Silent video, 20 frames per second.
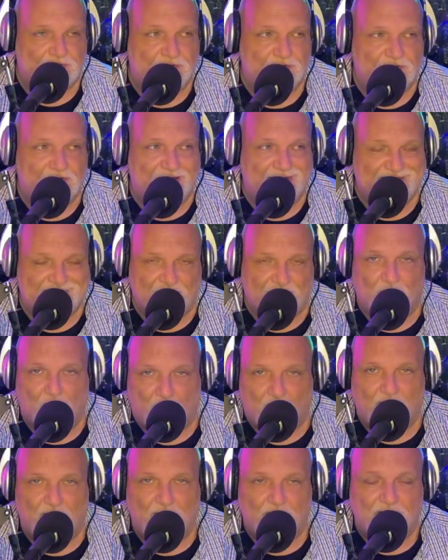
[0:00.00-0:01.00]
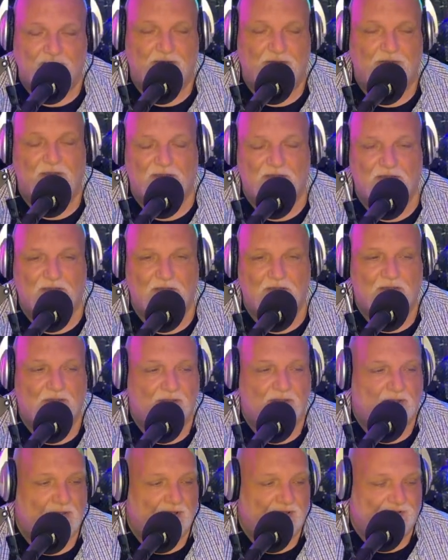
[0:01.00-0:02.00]
it's still quality,
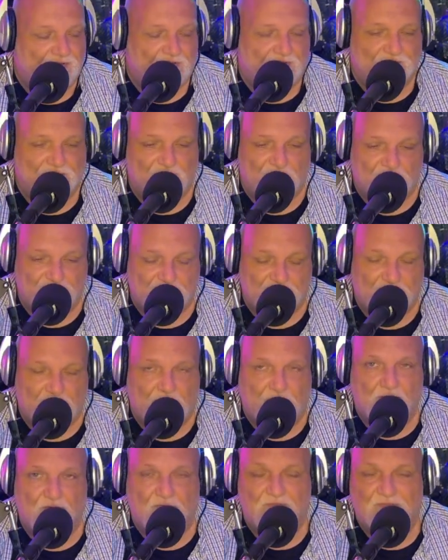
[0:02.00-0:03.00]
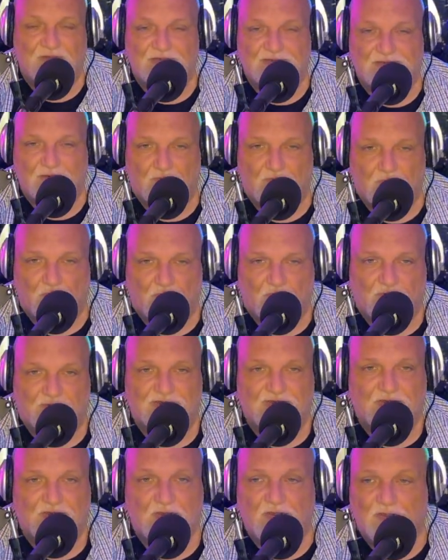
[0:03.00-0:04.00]
it's still scripted out, it still works.
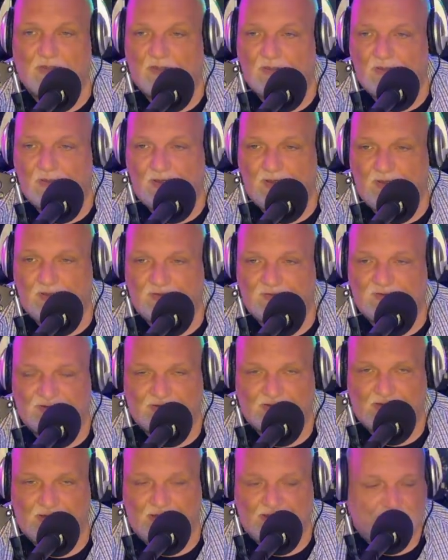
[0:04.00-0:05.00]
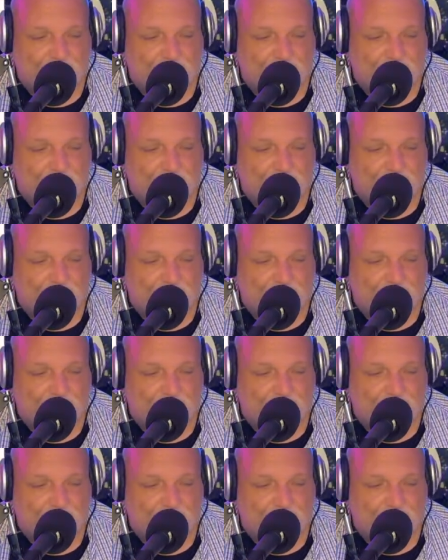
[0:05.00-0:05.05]
It's just an AI